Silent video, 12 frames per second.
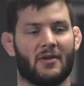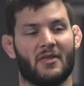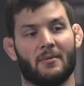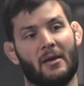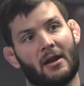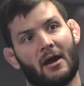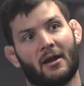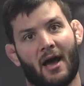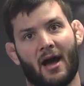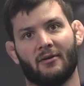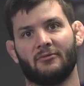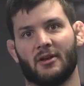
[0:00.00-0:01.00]
And they may not
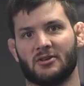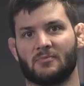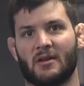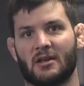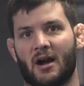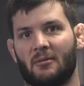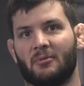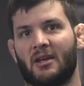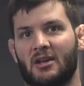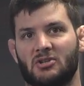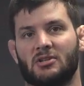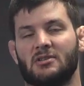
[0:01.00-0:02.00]
have as many
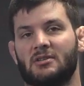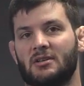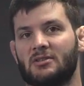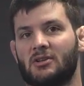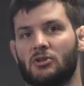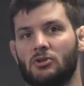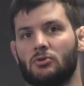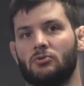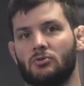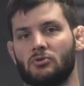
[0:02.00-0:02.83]
obligations as you do.